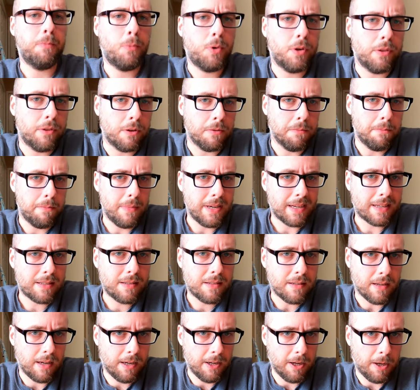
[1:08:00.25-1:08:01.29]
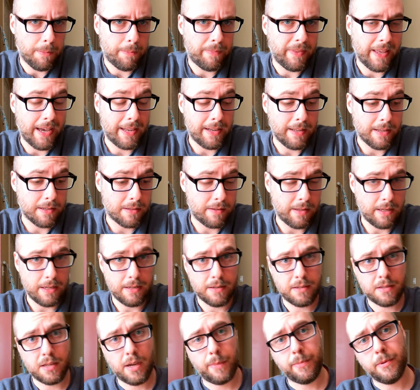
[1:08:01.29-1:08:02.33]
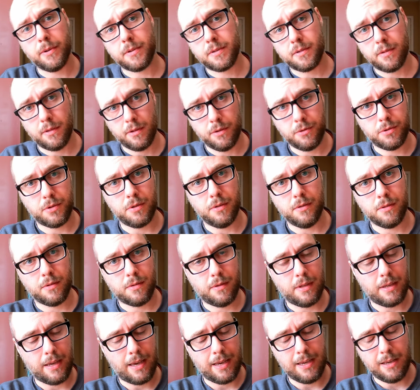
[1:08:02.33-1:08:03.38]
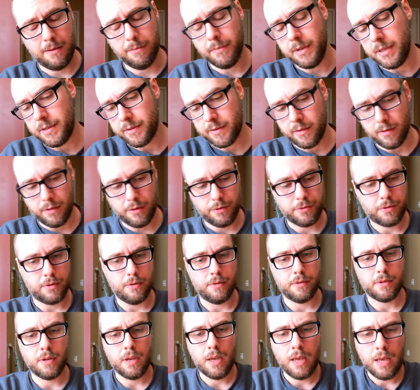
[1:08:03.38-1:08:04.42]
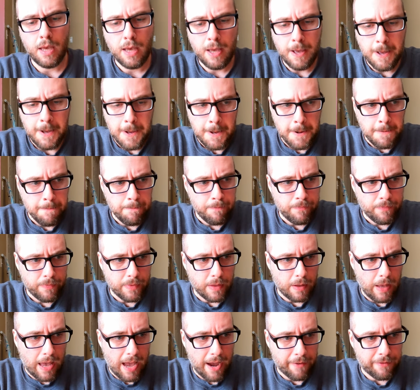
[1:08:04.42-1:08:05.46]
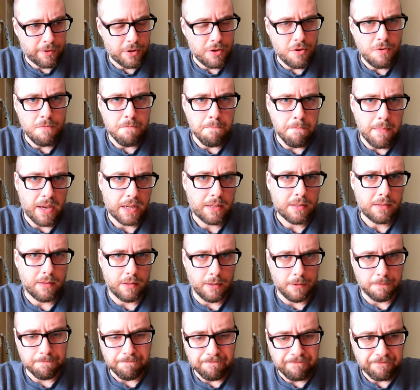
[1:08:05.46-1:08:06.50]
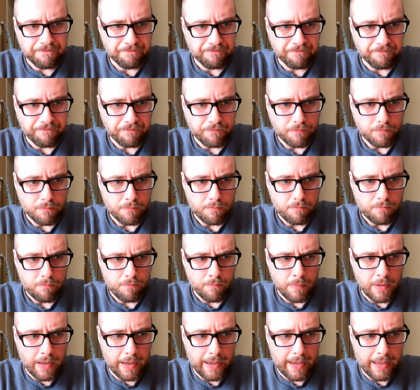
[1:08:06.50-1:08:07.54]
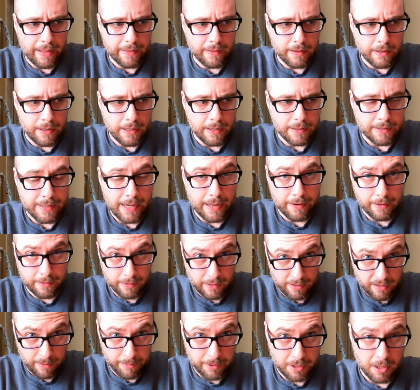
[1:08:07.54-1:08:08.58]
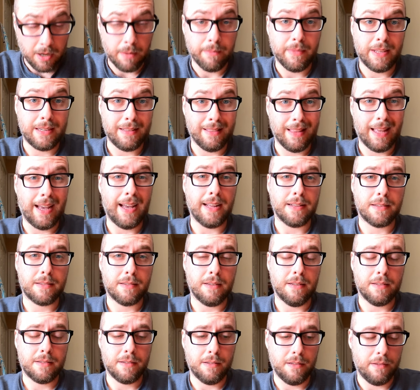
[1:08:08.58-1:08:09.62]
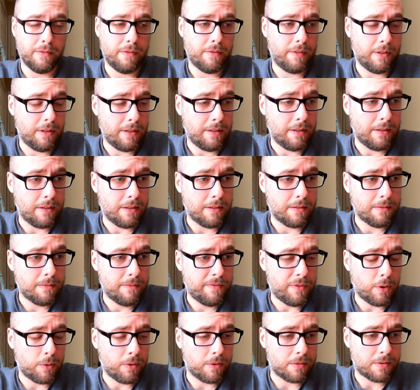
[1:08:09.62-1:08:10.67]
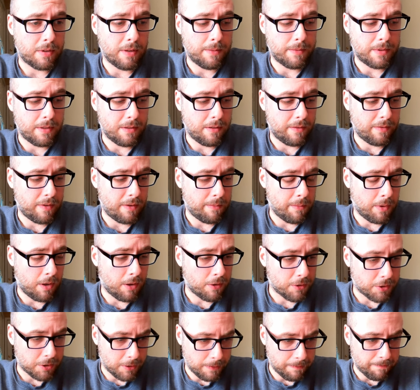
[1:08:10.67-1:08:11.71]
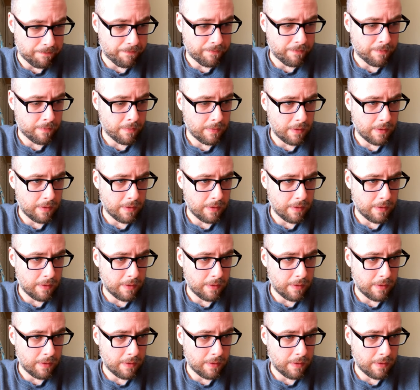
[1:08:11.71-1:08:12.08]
when they're mixed up. That is, the separate solutions, the A and B solutions. After you mix them, and uh, technically they become the light sensitive, the uh, photosensitive emulsion,